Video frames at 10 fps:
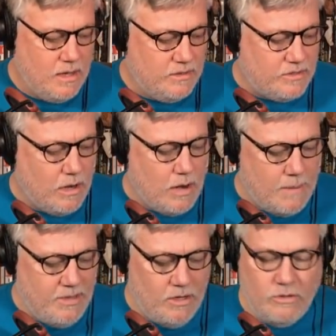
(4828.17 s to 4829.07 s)
So
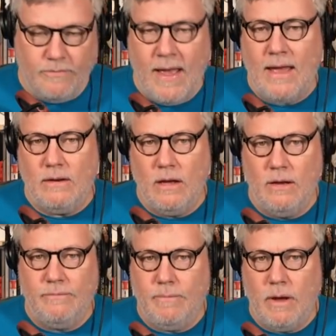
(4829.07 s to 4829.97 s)
I'm a huge fan
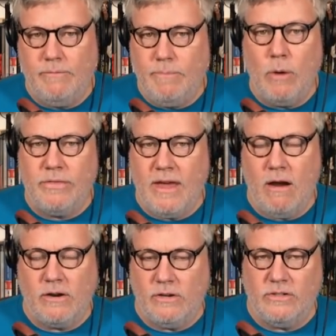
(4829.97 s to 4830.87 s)
of of both
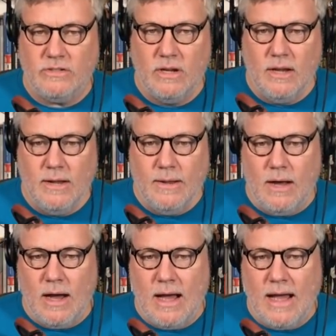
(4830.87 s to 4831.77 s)
characters.
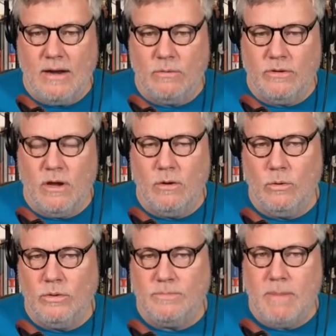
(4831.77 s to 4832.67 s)
Uh, I don't know
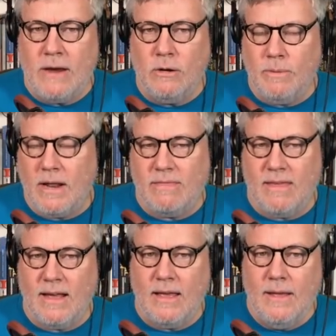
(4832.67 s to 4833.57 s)
who is better, but I
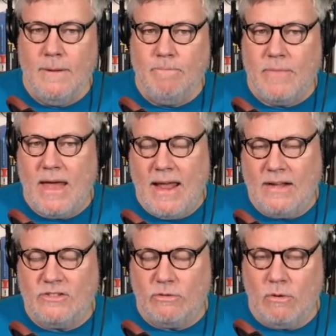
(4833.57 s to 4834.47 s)
think that
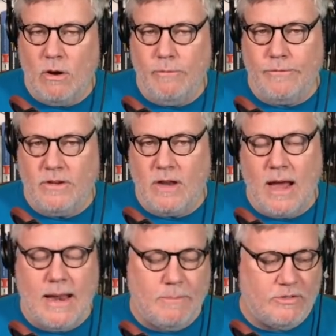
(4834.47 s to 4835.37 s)
Ensign Ro for the
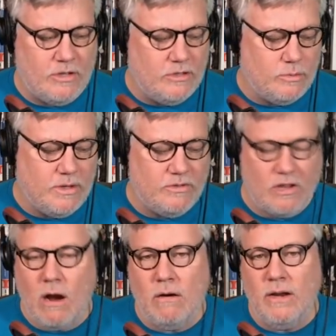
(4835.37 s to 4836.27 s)
nine episodes we
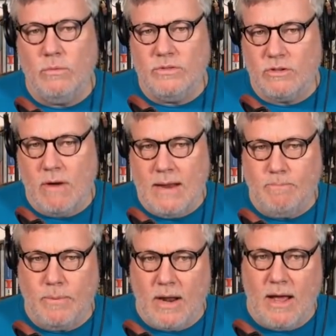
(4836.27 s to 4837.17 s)
saw her in was
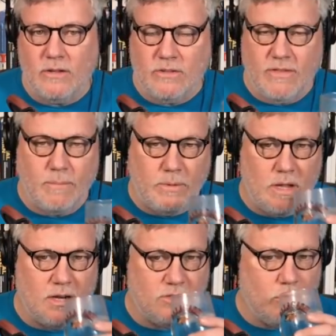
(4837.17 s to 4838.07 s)
great. But I also think
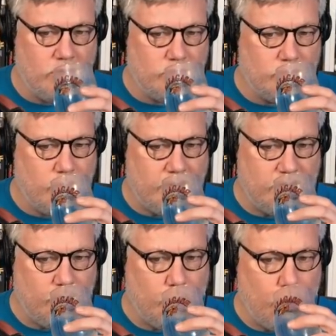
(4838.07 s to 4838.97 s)
B'Elanna Torres was great
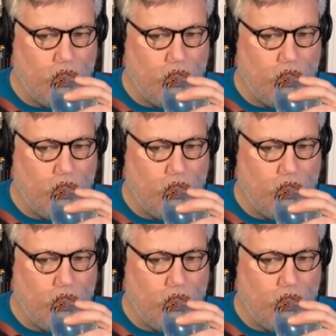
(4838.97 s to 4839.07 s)
too.